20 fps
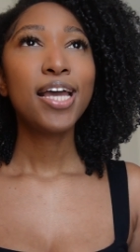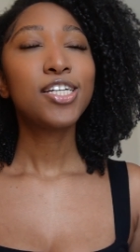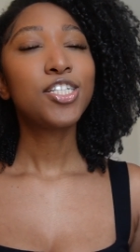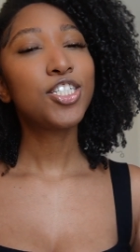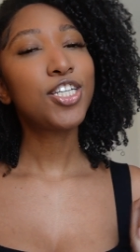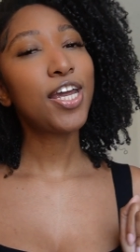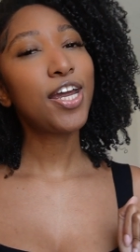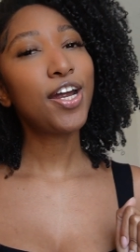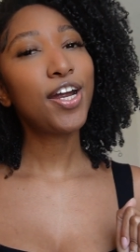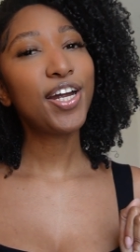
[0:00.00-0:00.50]

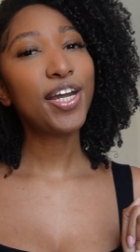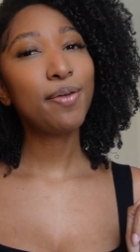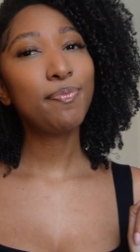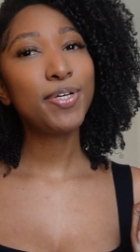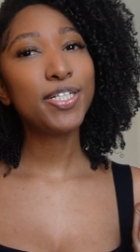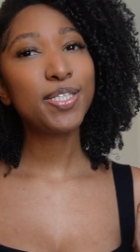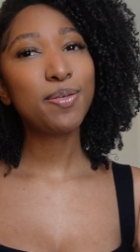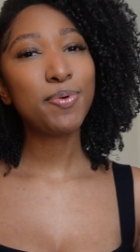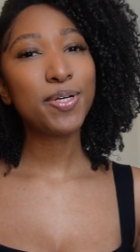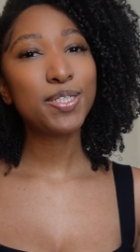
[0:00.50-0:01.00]
share, give
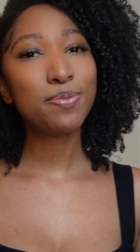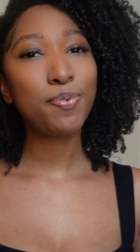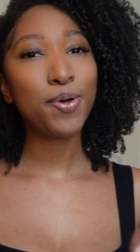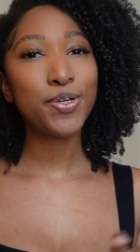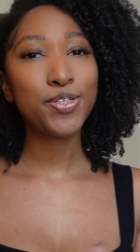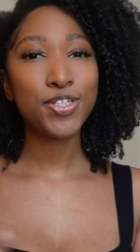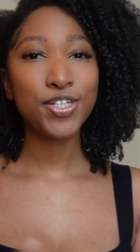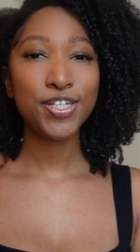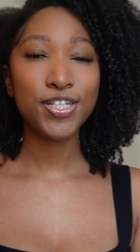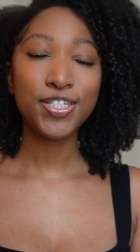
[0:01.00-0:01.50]
me some
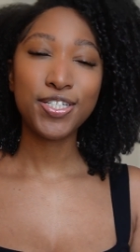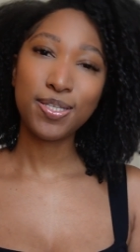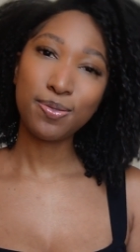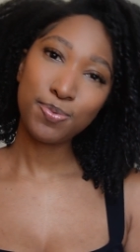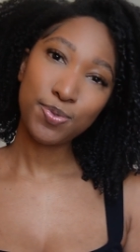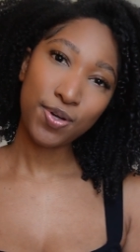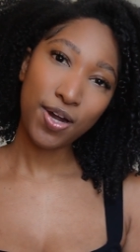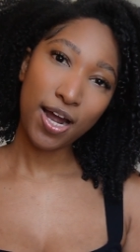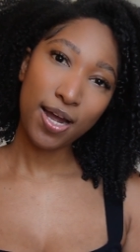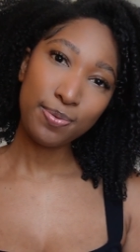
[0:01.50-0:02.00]
exposure,
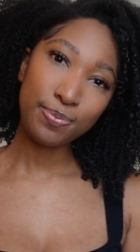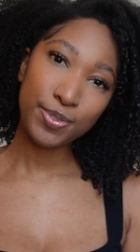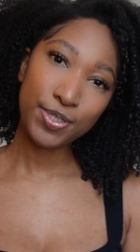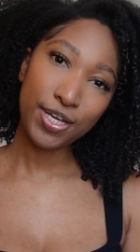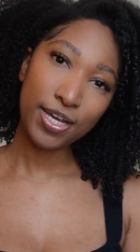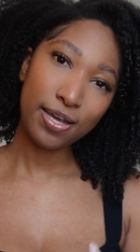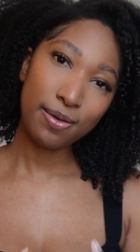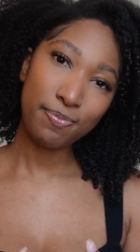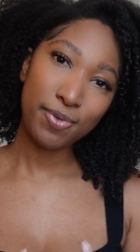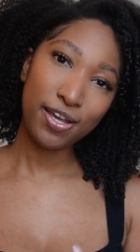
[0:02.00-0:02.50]
subscribe
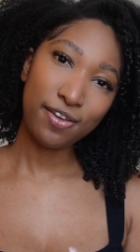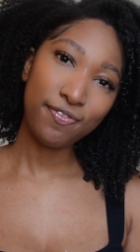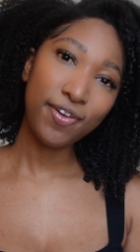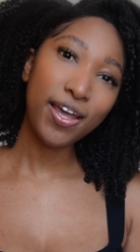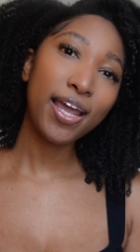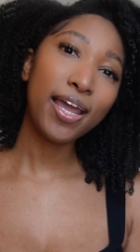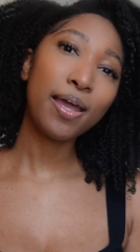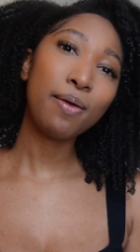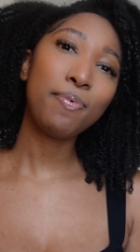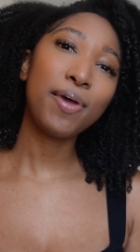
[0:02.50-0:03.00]
so you can be a
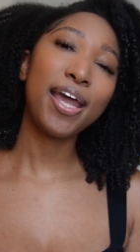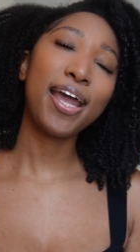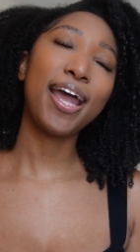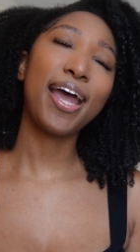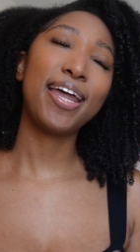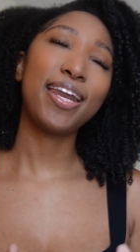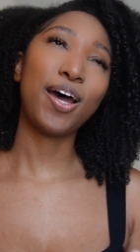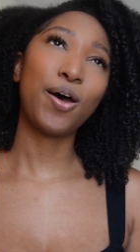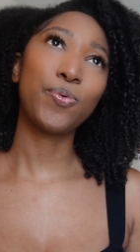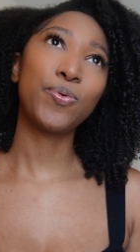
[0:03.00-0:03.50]
vacay
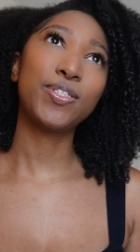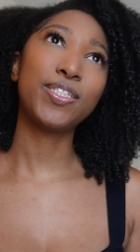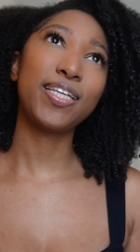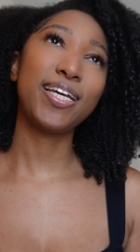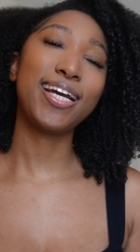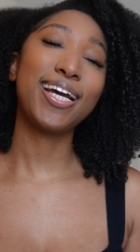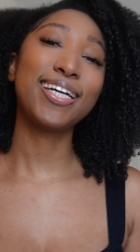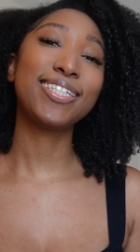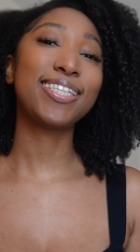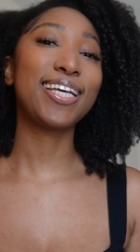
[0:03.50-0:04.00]
and I will see
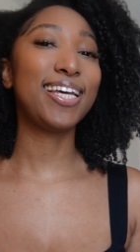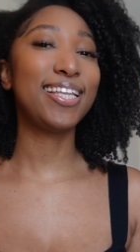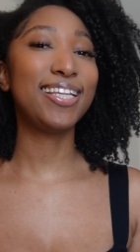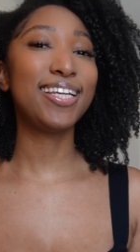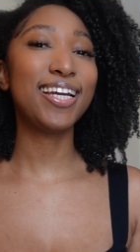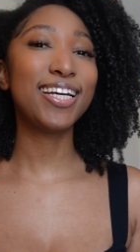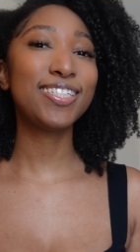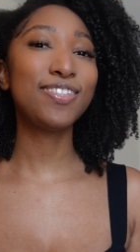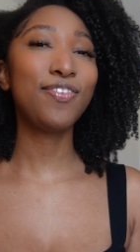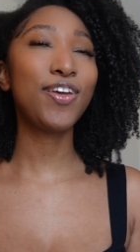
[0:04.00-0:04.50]
you guys in the
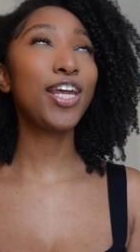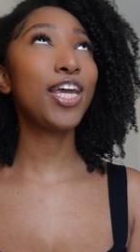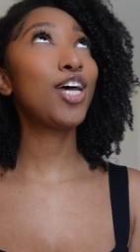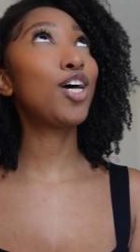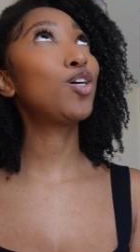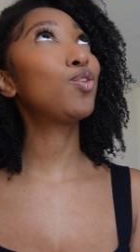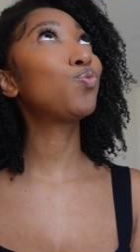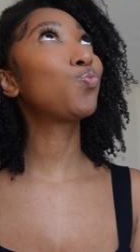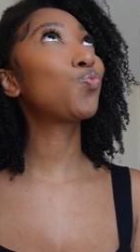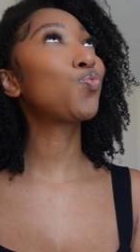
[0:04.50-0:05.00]
next
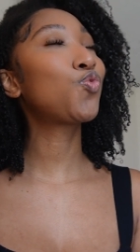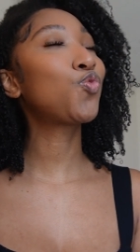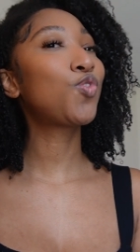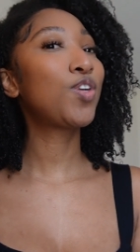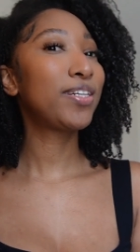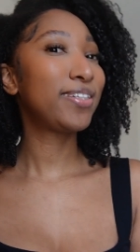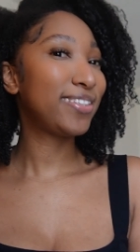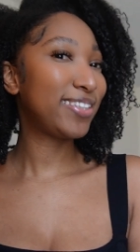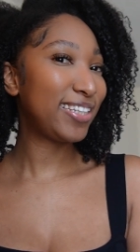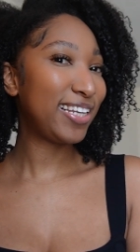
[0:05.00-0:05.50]
video.
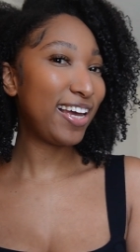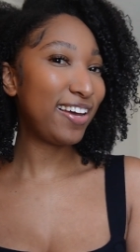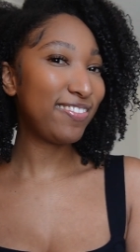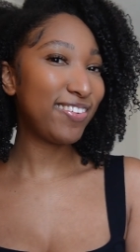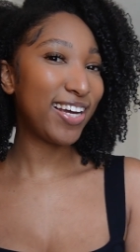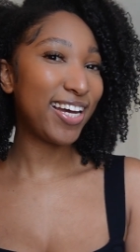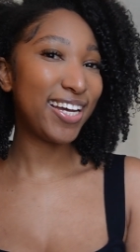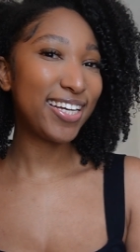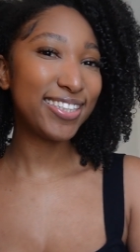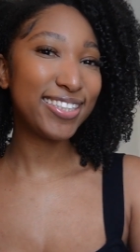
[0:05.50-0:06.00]
Love
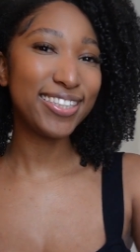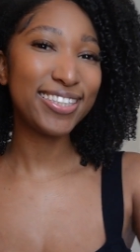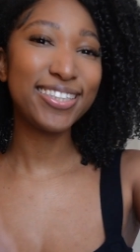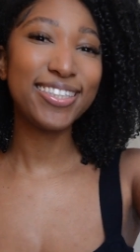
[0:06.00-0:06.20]
ya